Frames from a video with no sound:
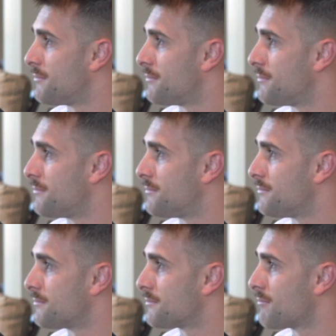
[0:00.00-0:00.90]

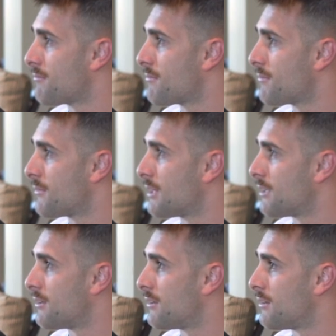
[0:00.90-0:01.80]

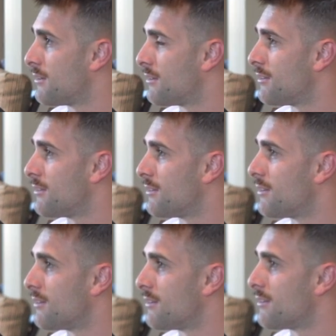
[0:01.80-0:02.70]

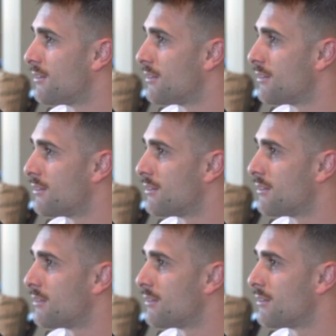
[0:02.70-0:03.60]

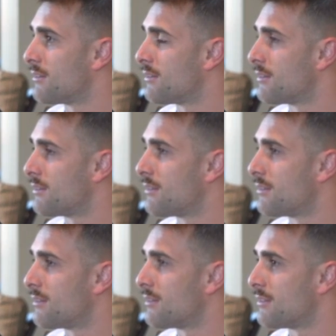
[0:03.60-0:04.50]

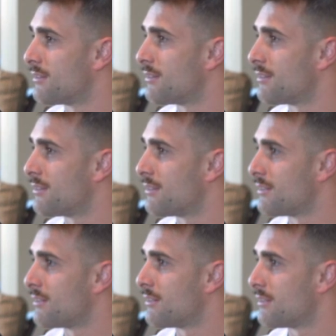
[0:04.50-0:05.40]

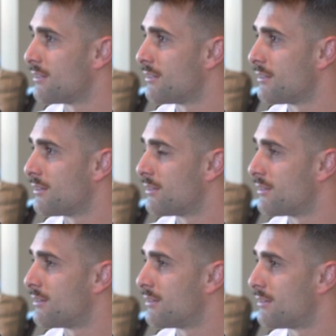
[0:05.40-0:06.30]

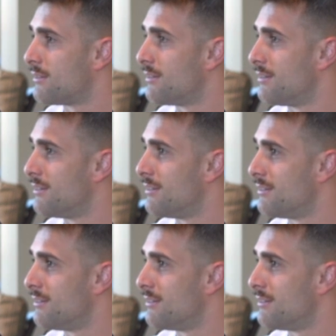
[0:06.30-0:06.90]
This person isn't speaking.